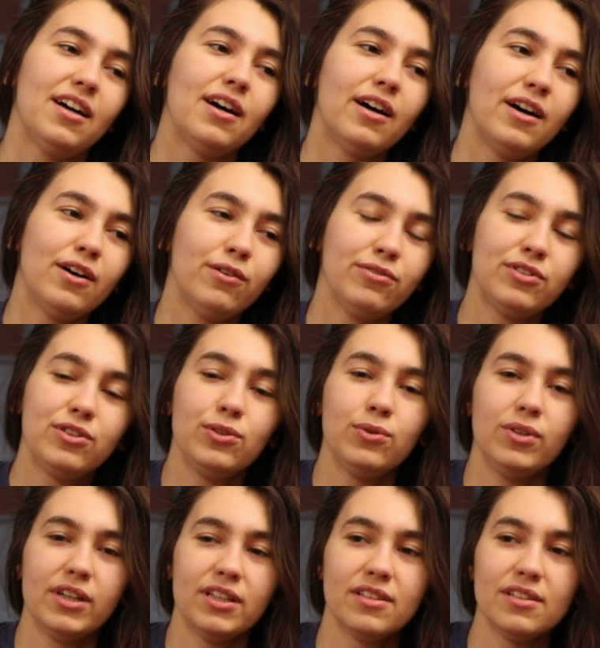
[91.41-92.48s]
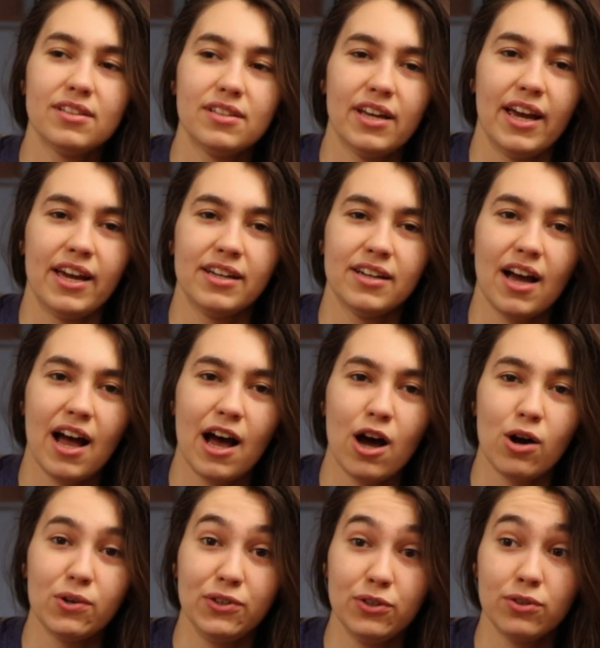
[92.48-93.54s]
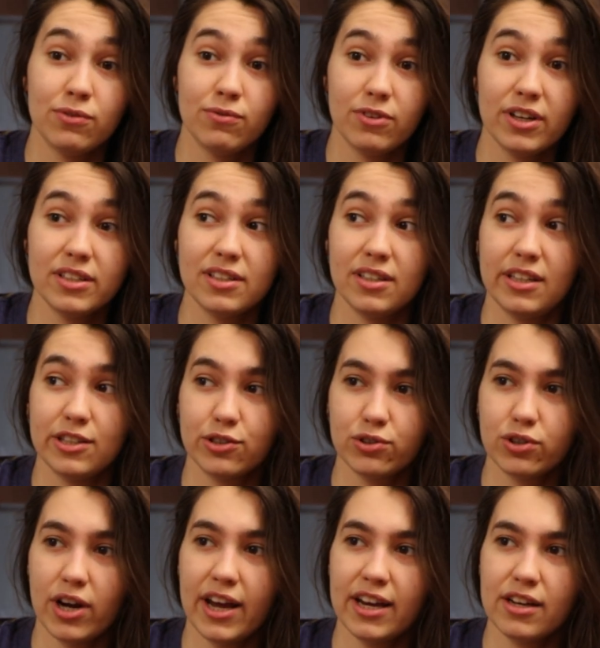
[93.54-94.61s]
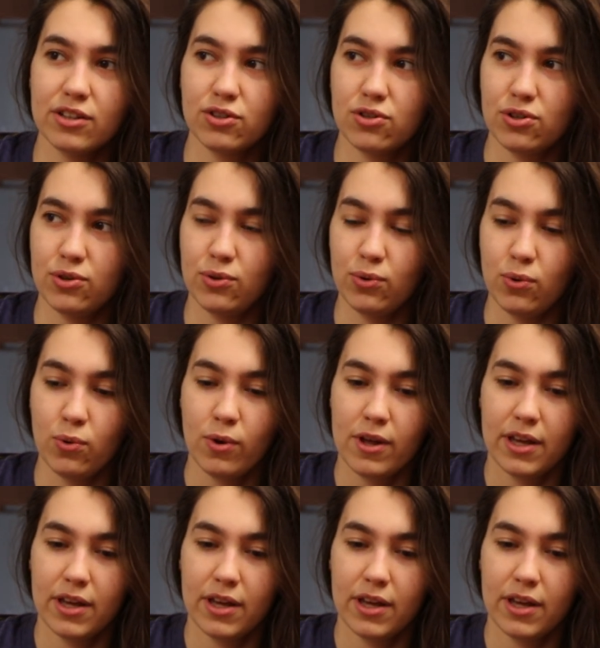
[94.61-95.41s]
uh, of students and how university is trying to